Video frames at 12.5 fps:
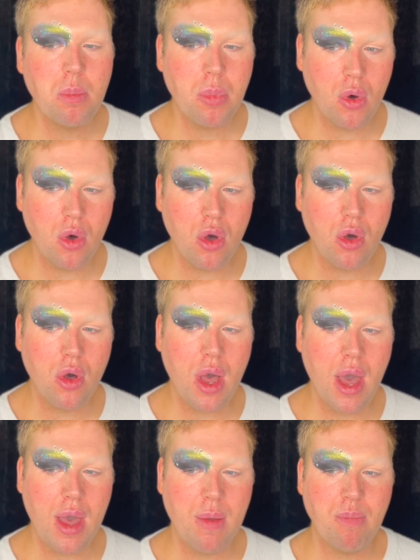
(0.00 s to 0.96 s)
But
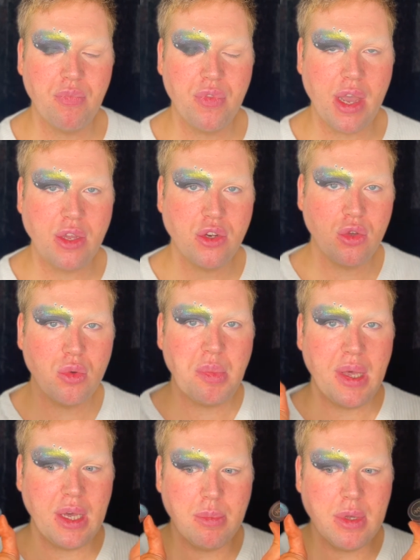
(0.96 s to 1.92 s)
they do
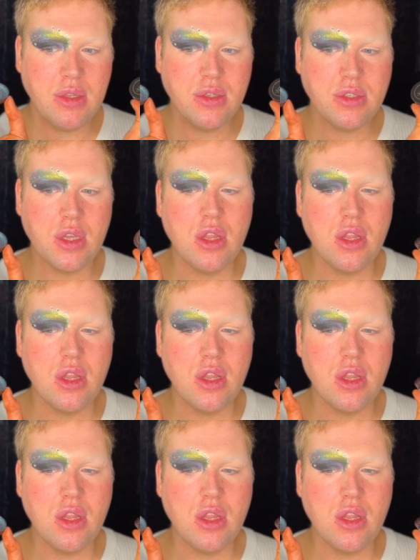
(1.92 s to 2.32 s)
pigments,